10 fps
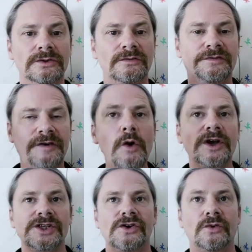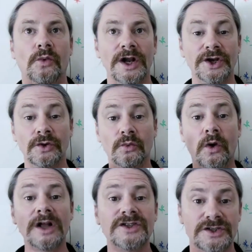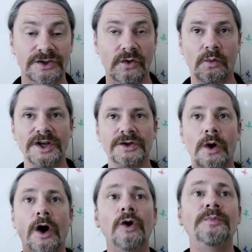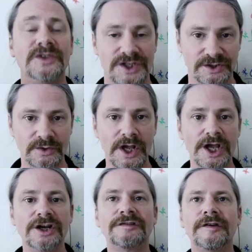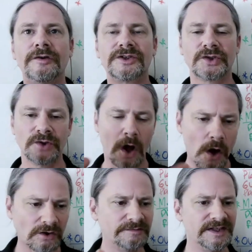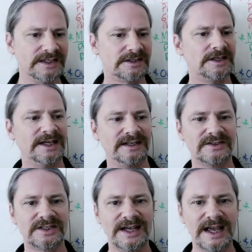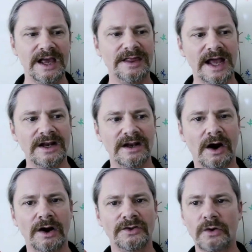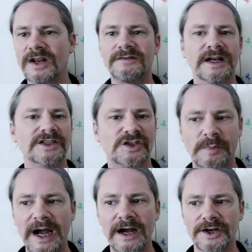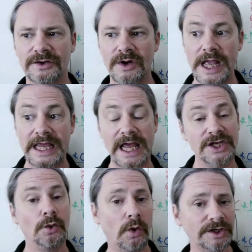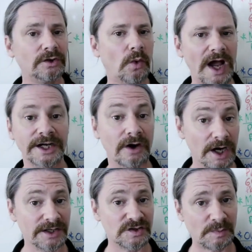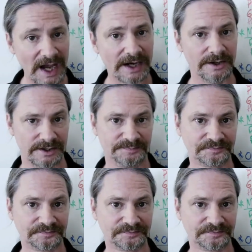focused on what you want to do or what you hope to do. You're focused on all of these things that don't even inspire you. Then you wonder why you're uninspired.